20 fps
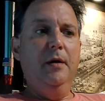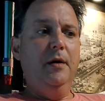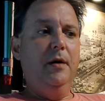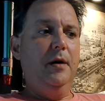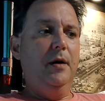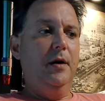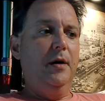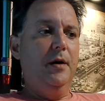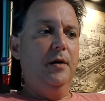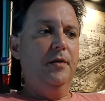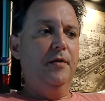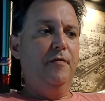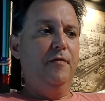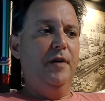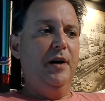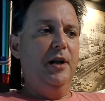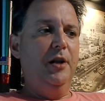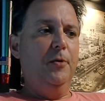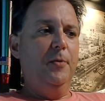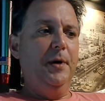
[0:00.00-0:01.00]
The
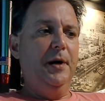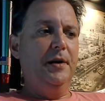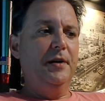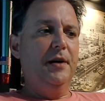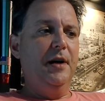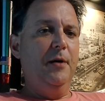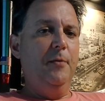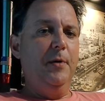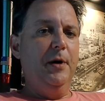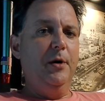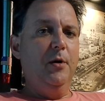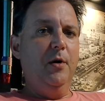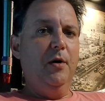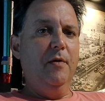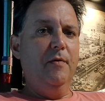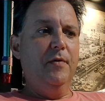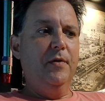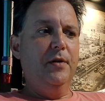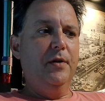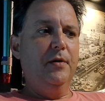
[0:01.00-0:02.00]
following day we go
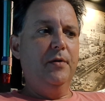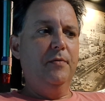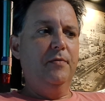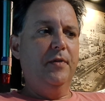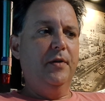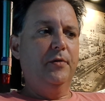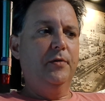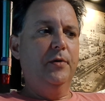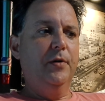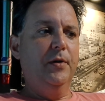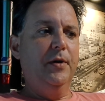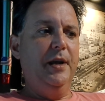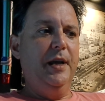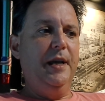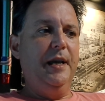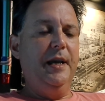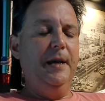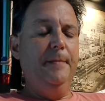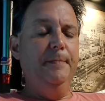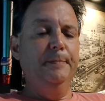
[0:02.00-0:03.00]
over to
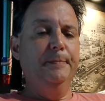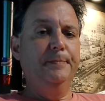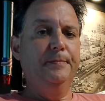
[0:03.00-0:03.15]
Thessaloniki,